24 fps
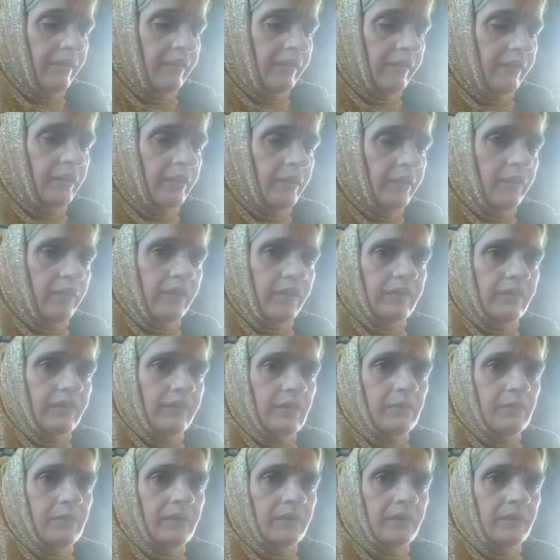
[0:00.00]
you know, things that
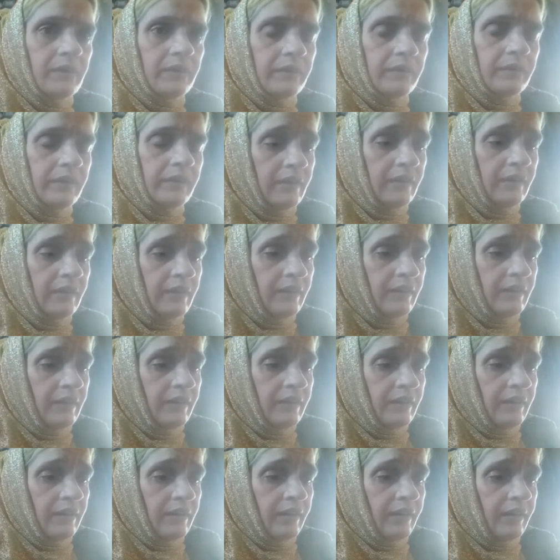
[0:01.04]
you build.
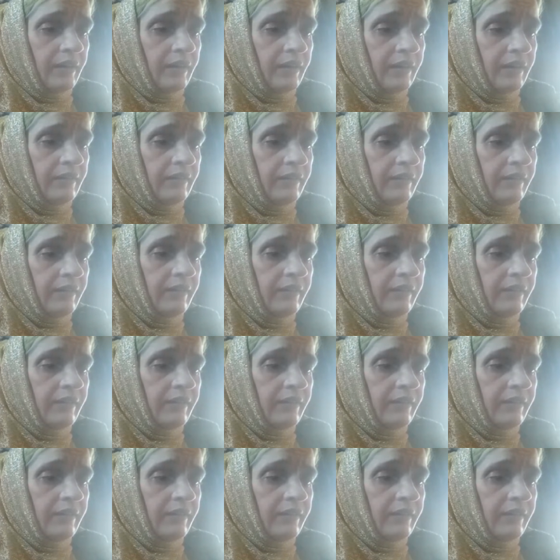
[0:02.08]
And